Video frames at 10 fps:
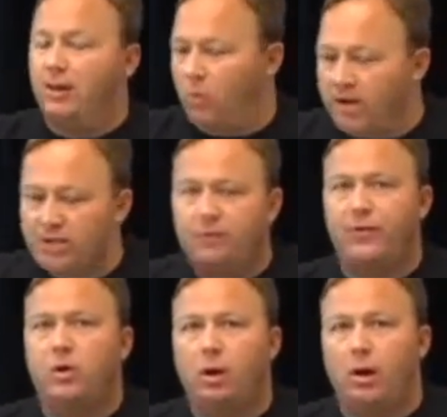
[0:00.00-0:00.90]
It wasn't
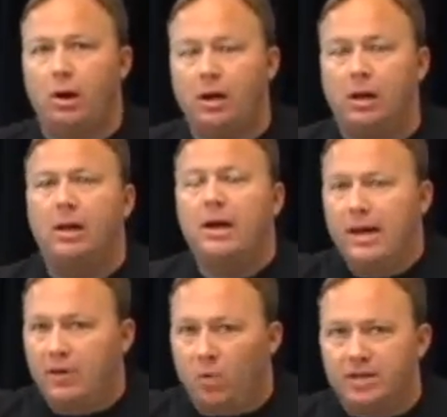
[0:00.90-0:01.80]
fuel oil.
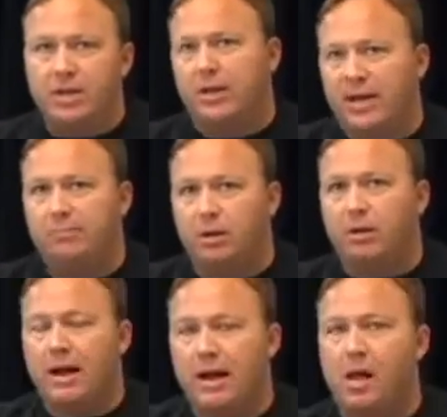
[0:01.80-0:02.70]
It wasn't
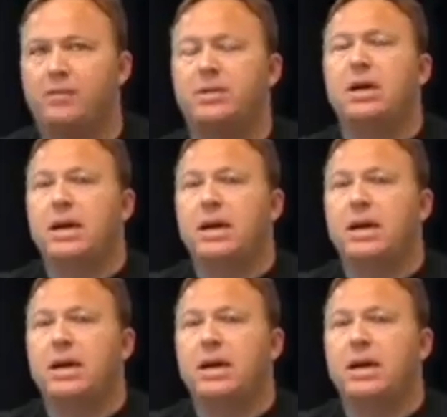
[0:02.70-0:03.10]
Keebler elves.